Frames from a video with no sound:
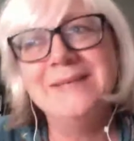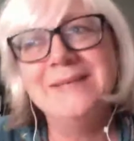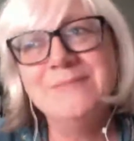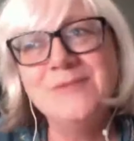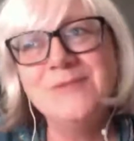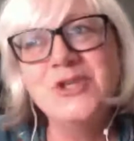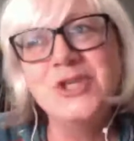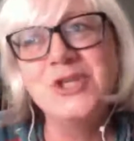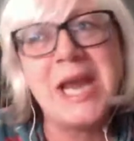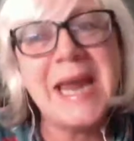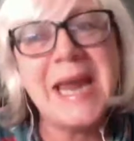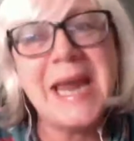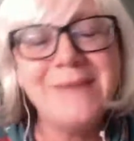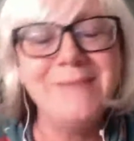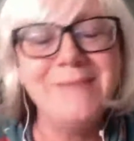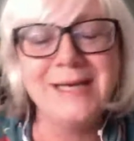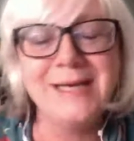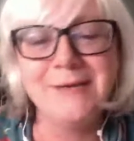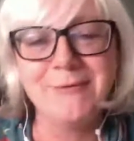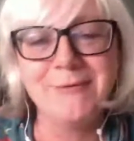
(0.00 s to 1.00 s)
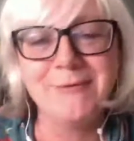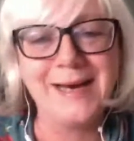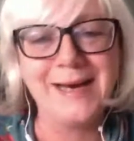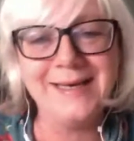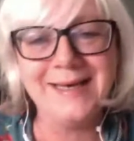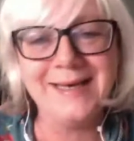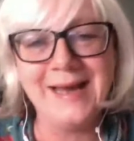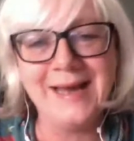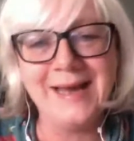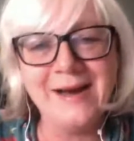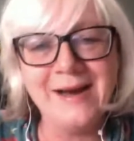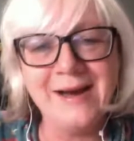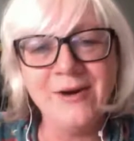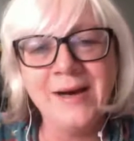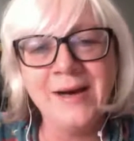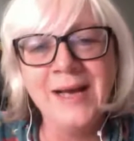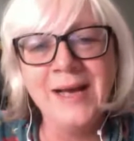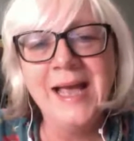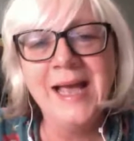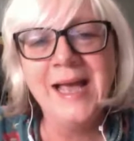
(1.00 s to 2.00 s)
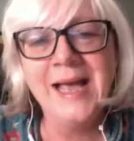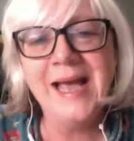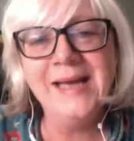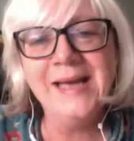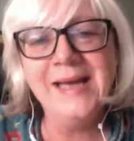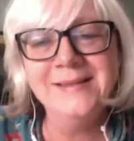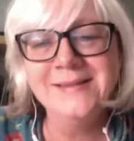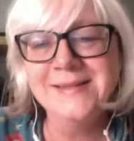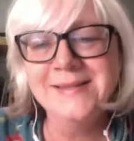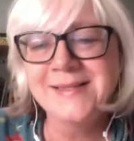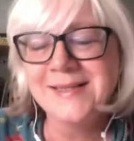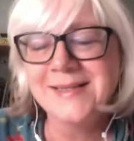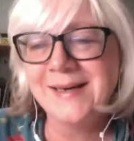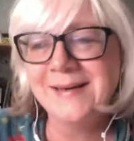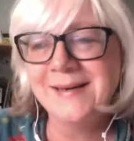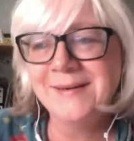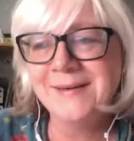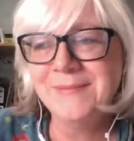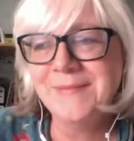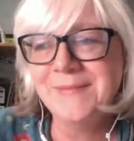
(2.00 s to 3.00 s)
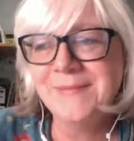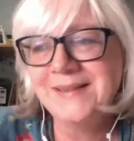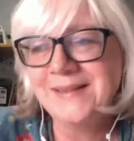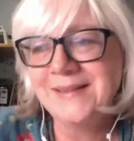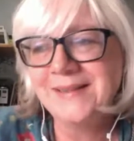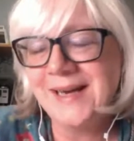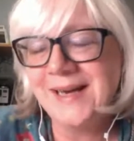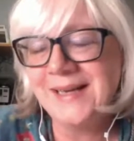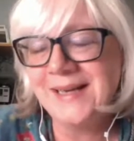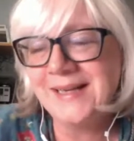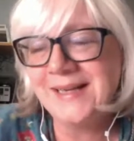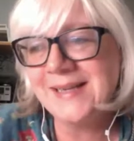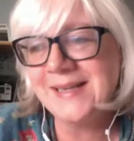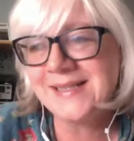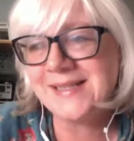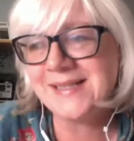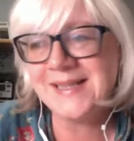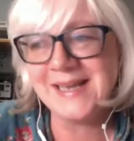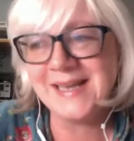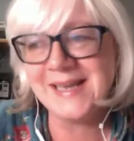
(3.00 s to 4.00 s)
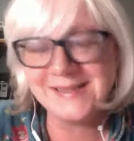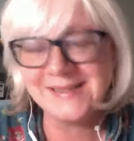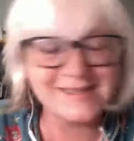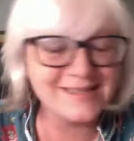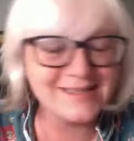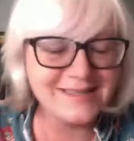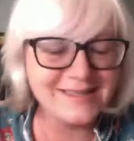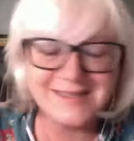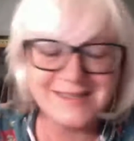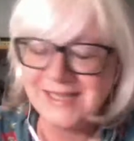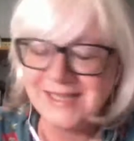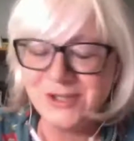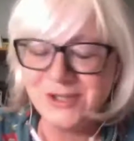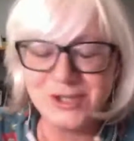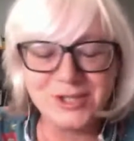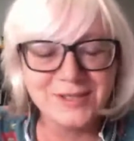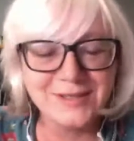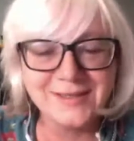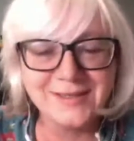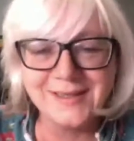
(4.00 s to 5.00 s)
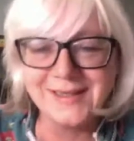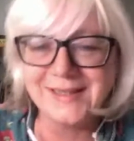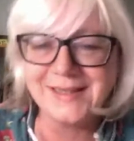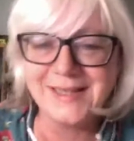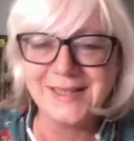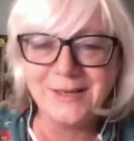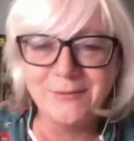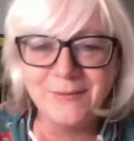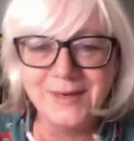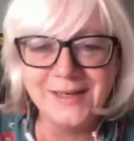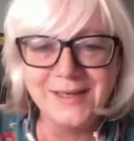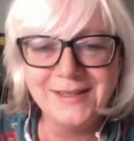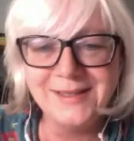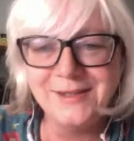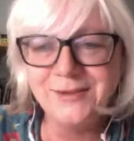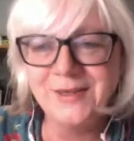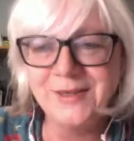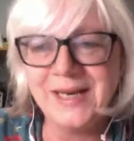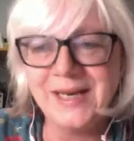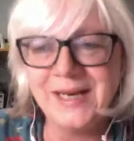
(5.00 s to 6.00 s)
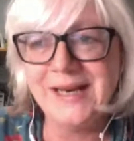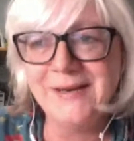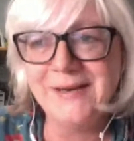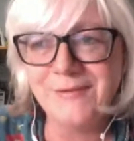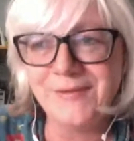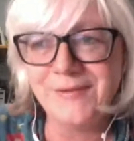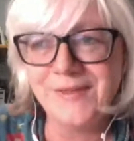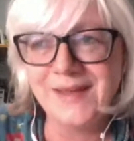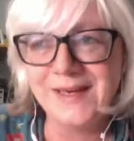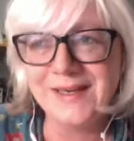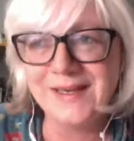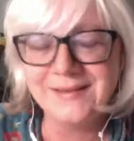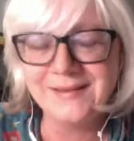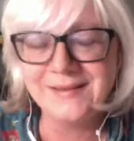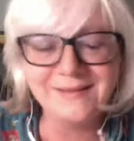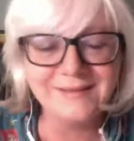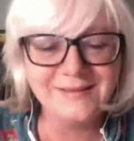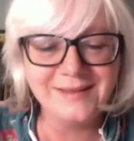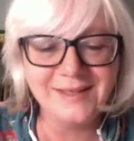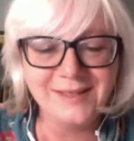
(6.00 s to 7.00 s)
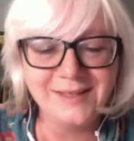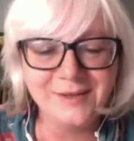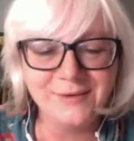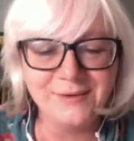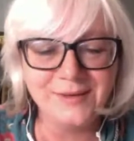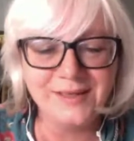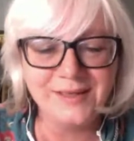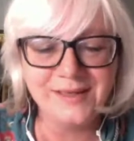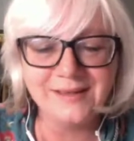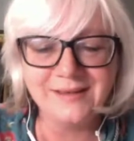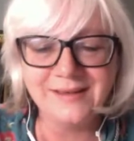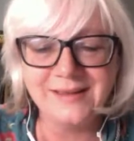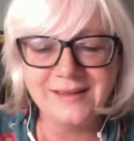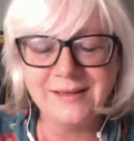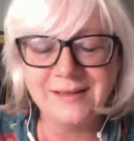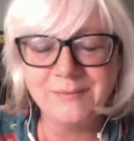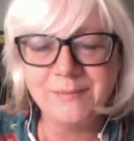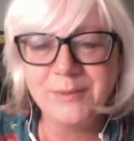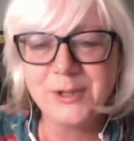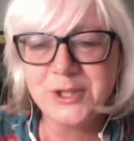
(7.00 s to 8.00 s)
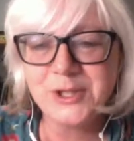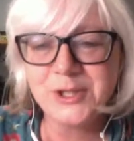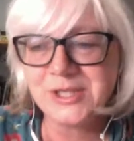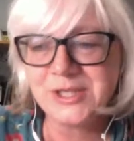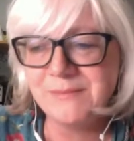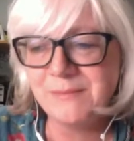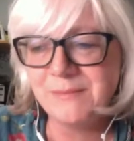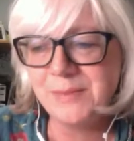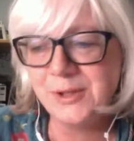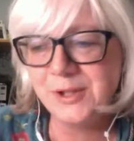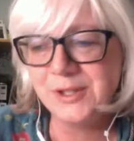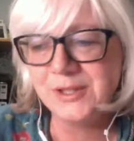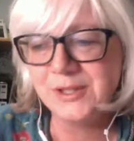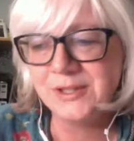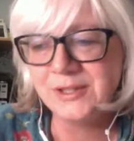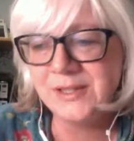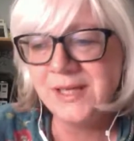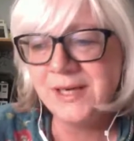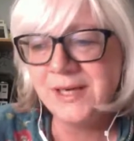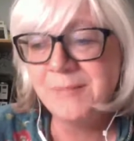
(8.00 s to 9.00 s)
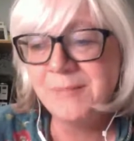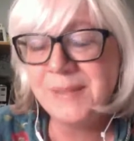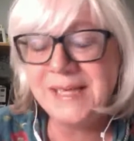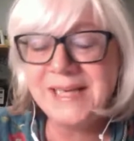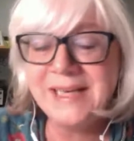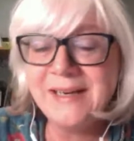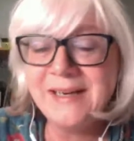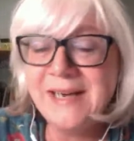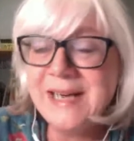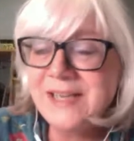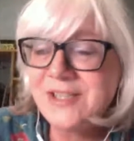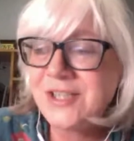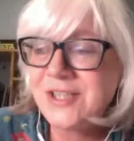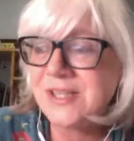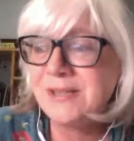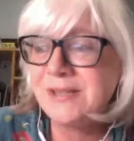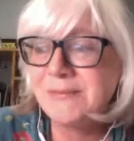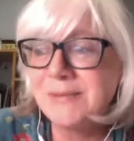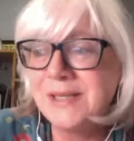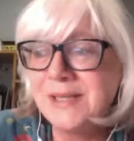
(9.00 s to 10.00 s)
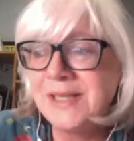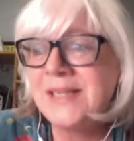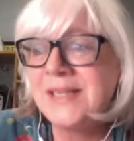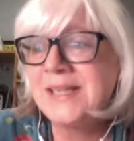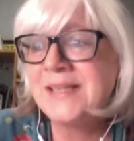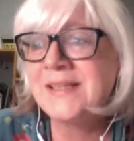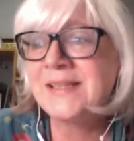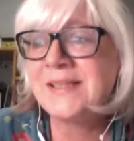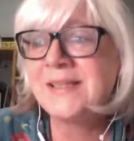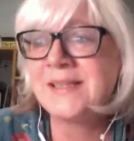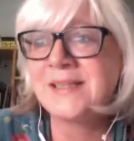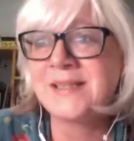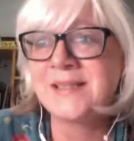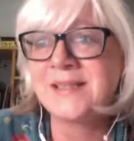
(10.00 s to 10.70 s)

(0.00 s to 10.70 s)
Jamie right now. And I guess that's intentional, that they want you to have that, that push and pull. But he actually really is,